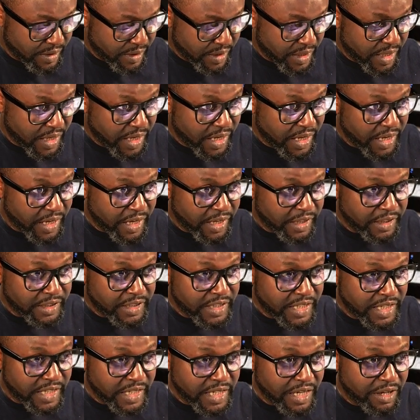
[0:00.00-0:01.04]
and
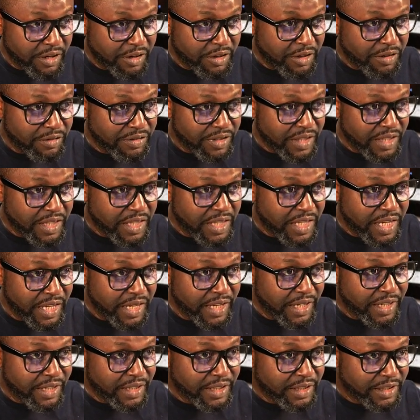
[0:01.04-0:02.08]
get out of
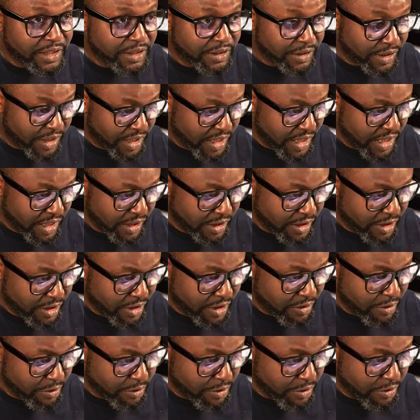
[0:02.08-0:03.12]
there. Okay,
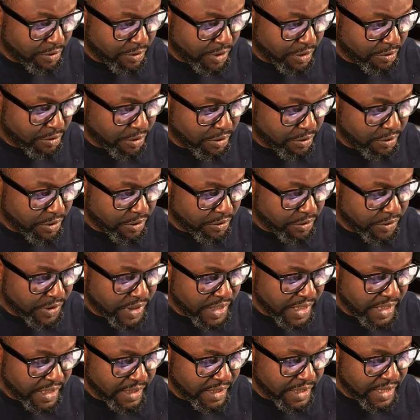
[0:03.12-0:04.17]
so we've
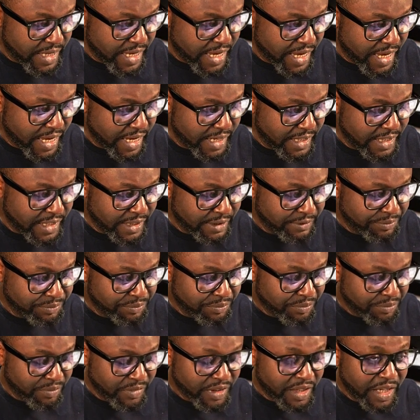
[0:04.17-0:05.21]
done that,
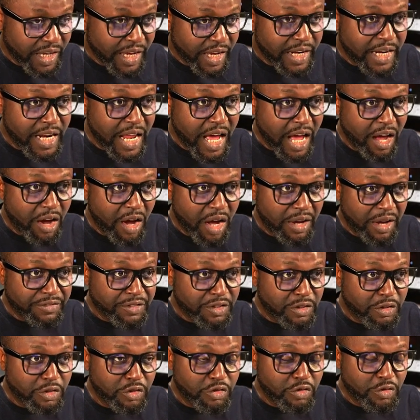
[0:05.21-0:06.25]
and now
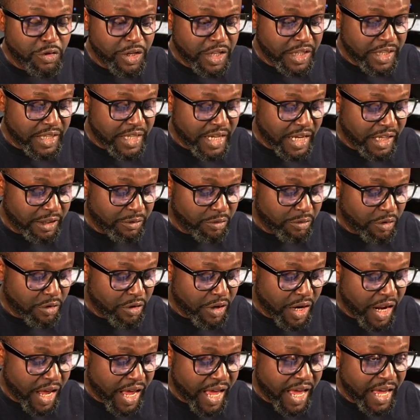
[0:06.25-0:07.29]
after doing that, we're
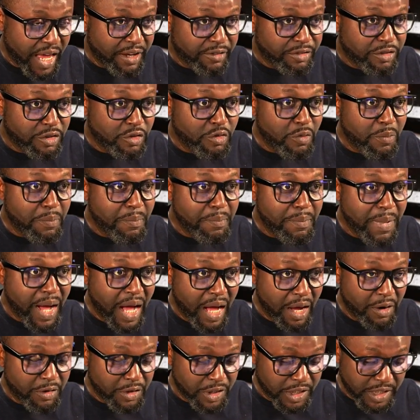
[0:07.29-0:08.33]
gonna have to
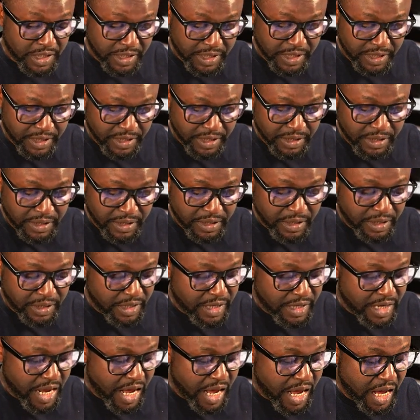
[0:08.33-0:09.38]
mount.
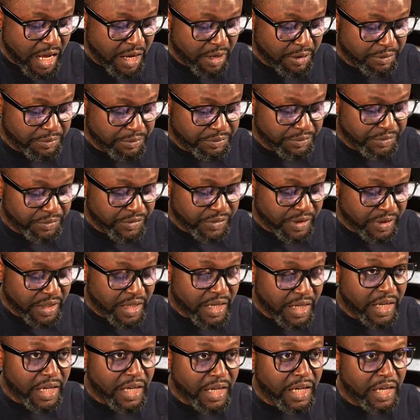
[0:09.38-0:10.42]
Now
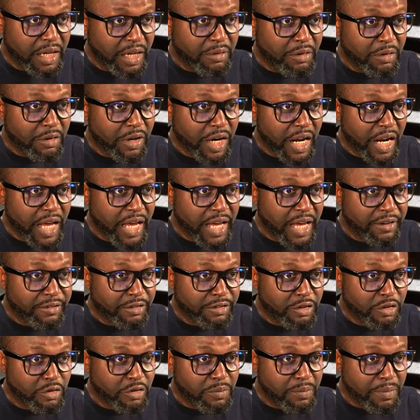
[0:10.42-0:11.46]
we're gonna have
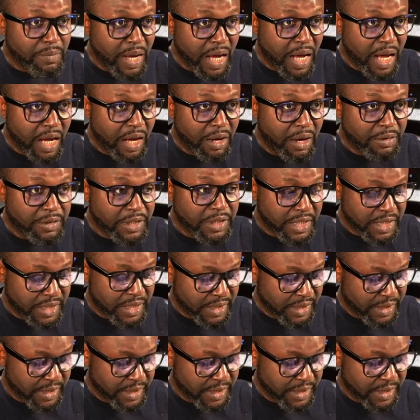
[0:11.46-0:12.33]
to mount